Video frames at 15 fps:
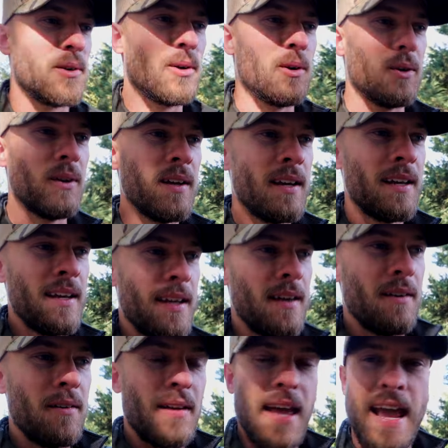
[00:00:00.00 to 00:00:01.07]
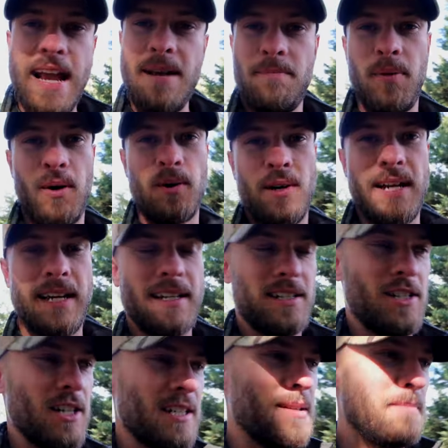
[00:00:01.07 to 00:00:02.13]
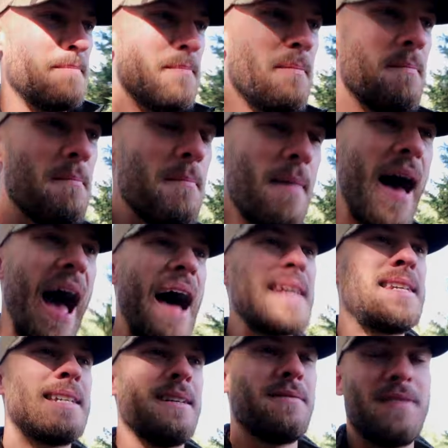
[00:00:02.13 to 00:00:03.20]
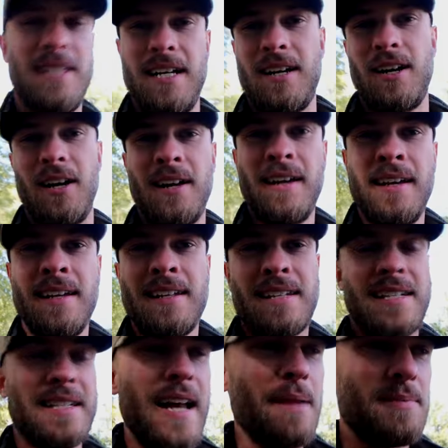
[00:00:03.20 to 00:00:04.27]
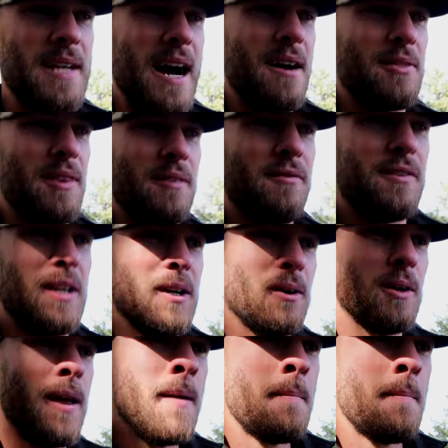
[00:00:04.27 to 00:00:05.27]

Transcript: year old eight point, just massive deer, steps out in the field.